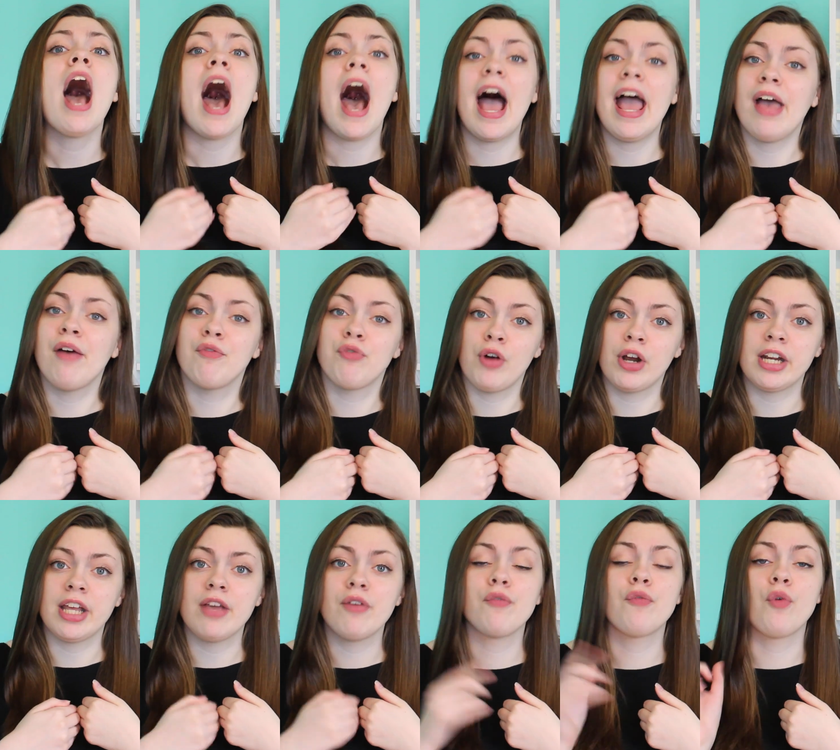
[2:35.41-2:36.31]
I have
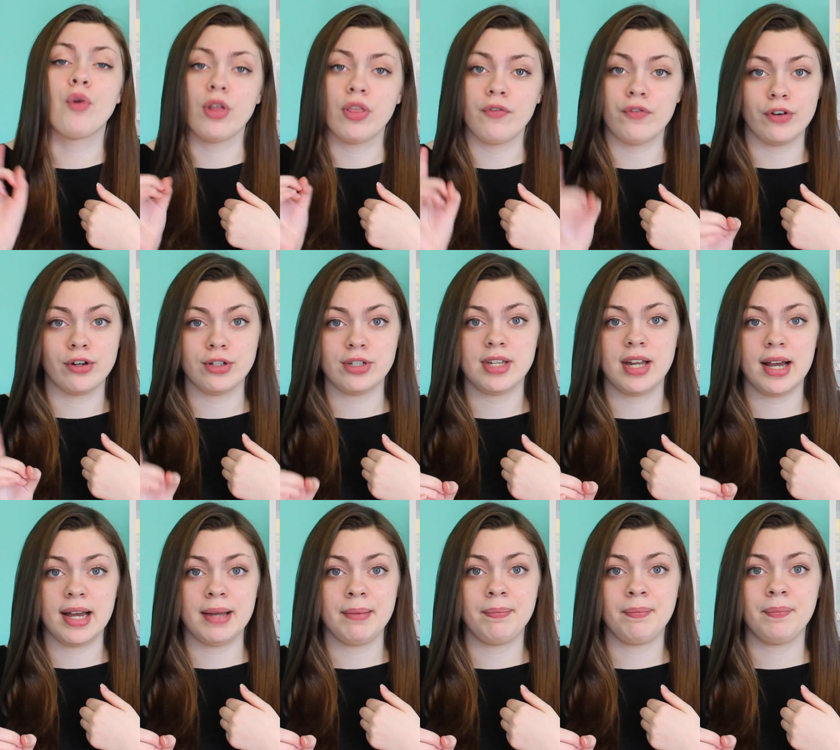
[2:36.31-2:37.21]
read it for the first
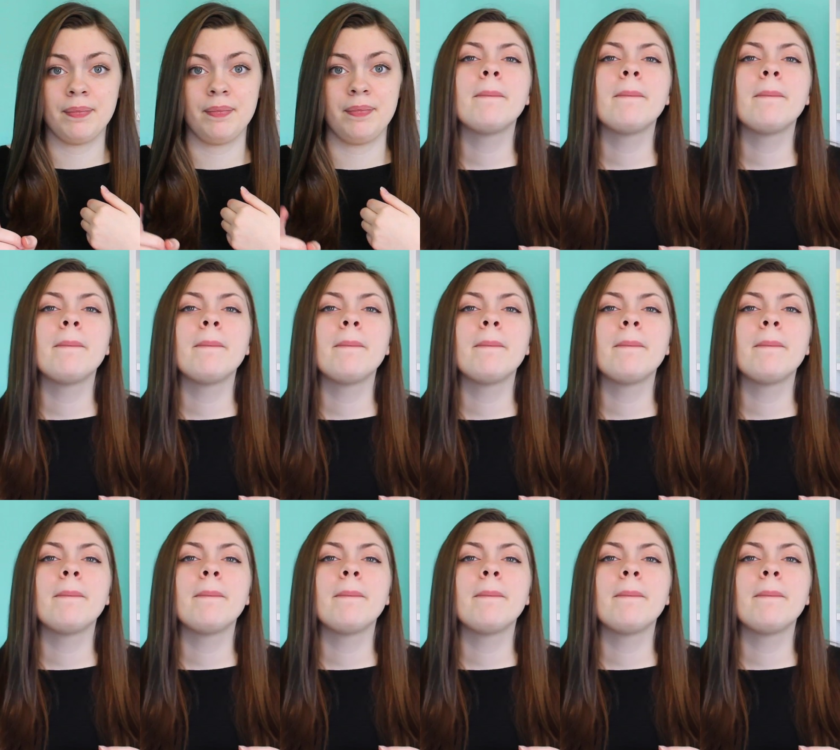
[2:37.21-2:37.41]
time.